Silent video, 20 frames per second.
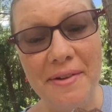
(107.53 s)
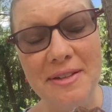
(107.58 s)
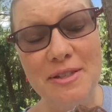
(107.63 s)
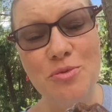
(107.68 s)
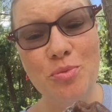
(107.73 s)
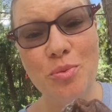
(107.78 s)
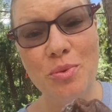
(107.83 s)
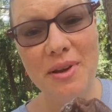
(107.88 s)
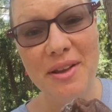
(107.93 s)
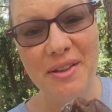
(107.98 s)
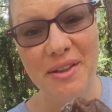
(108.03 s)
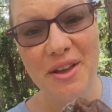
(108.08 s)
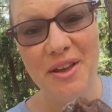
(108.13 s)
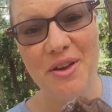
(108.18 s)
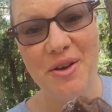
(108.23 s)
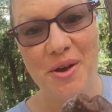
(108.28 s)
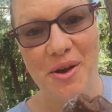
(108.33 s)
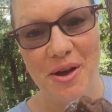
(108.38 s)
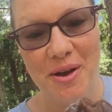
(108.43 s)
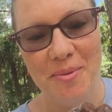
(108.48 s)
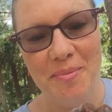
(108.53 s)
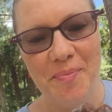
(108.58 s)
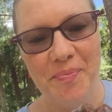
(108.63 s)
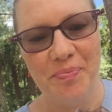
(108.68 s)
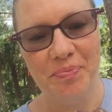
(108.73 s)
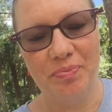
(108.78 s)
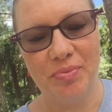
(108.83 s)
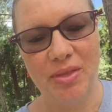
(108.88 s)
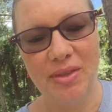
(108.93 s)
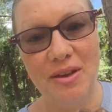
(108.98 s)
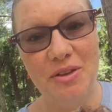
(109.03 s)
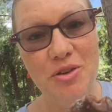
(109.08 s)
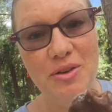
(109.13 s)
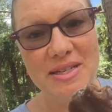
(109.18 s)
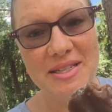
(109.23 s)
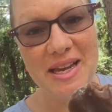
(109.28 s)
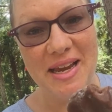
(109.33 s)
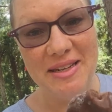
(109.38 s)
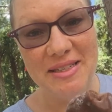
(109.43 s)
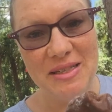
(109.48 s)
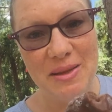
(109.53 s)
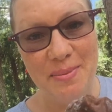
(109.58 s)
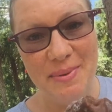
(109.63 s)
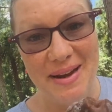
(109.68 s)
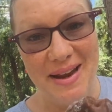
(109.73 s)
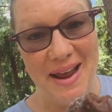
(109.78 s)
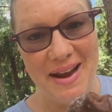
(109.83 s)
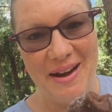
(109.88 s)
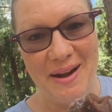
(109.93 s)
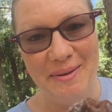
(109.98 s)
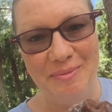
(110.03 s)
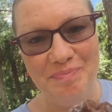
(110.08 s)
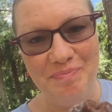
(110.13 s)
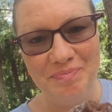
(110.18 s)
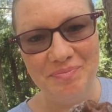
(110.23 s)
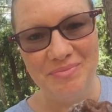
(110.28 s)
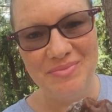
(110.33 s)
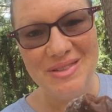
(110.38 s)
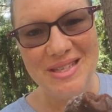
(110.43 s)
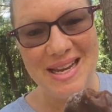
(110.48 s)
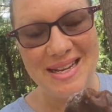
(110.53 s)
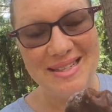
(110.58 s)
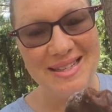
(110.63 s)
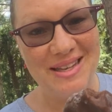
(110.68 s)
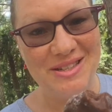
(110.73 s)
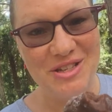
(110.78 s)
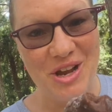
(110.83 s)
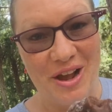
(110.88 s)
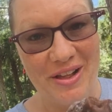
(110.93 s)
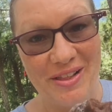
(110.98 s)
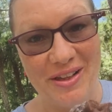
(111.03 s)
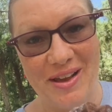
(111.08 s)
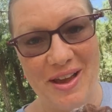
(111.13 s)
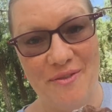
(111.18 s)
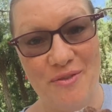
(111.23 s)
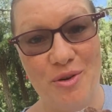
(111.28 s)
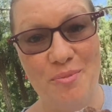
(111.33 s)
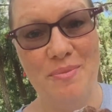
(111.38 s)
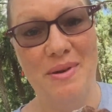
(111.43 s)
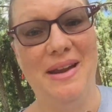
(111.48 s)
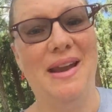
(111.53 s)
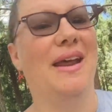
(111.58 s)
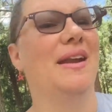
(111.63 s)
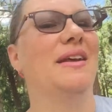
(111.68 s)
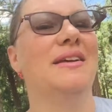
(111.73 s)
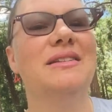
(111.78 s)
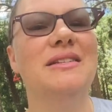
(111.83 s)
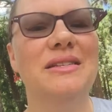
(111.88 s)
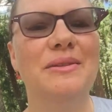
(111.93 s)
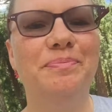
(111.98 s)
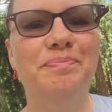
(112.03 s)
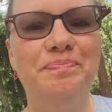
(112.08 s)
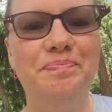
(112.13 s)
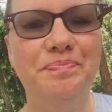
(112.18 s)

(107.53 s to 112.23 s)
It's really good. You can taste the banana. Tastes like chocolate covered bananas.